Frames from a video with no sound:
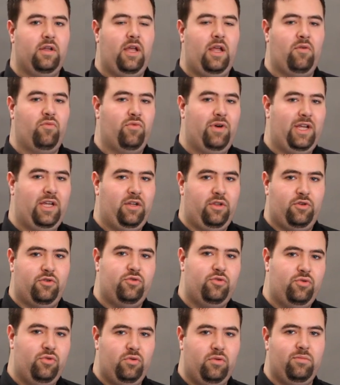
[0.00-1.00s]
a regular
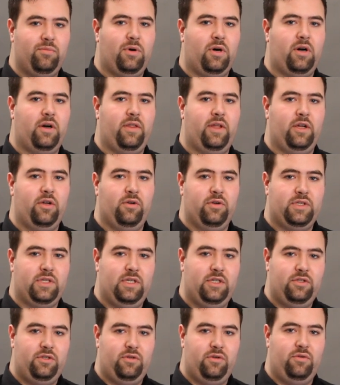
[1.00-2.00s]
toolbar that goes
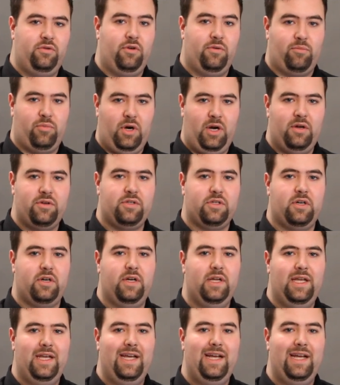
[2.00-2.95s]
into your browser.